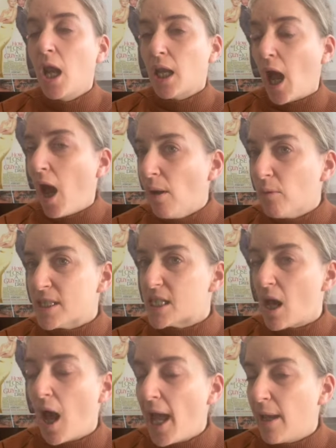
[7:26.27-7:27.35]
Now,
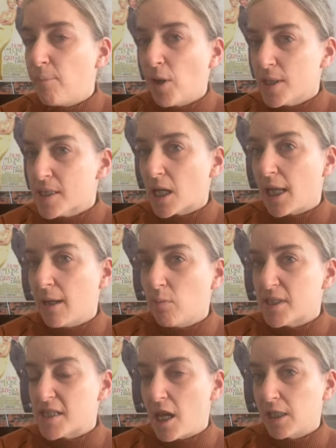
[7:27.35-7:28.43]
I personally
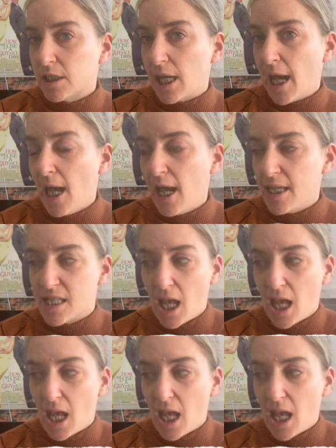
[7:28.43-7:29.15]
would say she has,